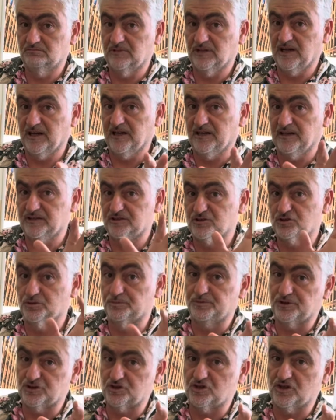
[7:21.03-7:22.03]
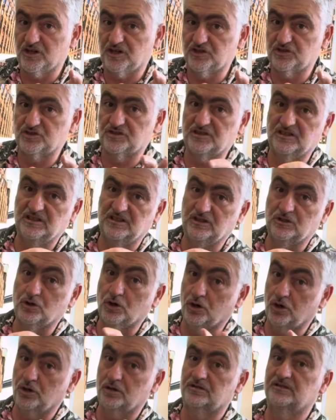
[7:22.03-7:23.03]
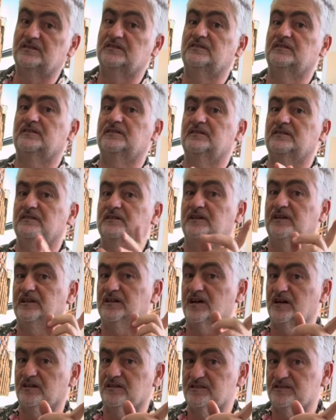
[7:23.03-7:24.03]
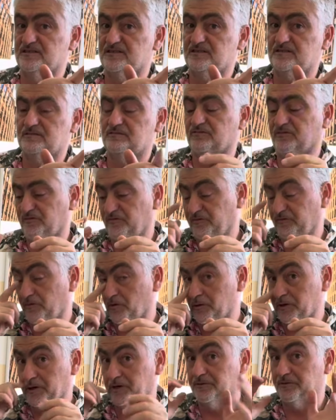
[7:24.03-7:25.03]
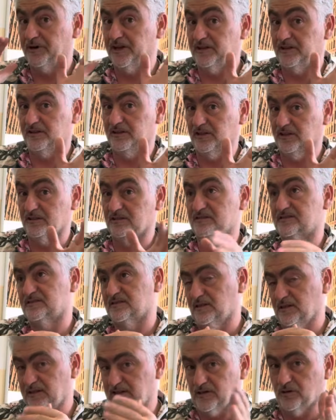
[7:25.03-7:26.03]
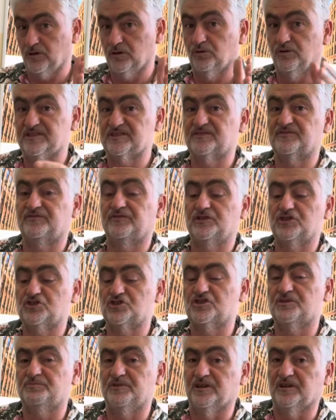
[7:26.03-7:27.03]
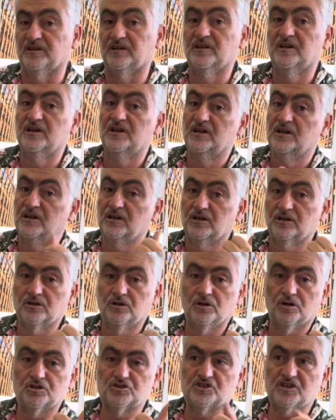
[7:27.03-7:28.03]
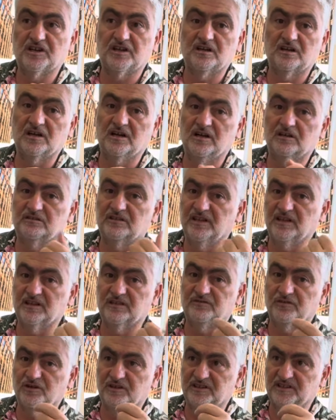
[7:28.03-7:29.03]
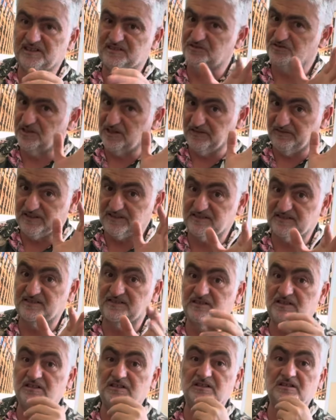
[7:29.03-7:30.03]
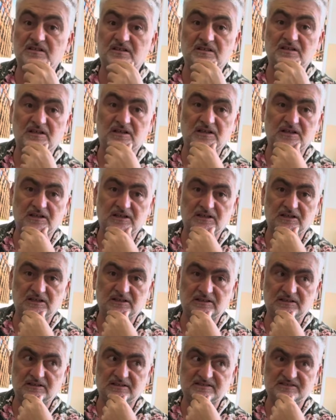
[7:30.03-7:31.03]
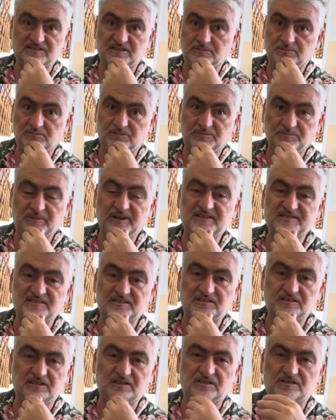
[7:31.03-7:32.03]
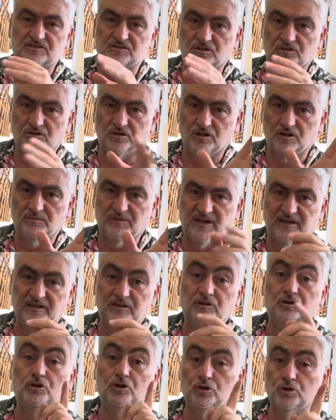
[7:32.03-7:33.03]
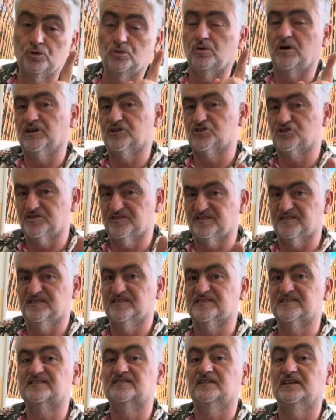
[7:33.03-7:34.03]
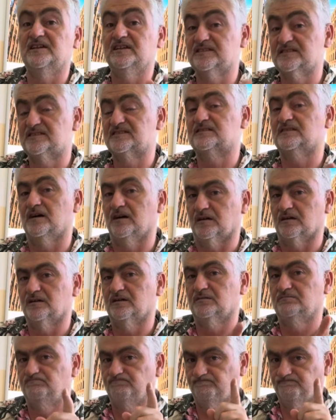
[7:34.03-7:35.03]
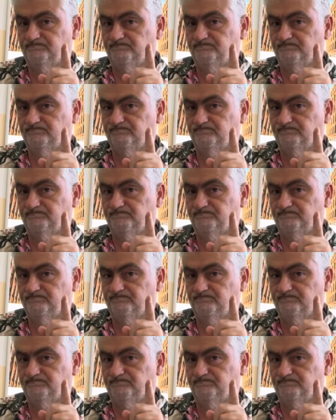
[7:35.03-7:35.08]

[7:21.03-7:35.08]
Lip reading: I supercharged the code in August for great deals and always free shipping. Go check it out, take it for a test drive, and see some amazing deals on all my new watches in stock.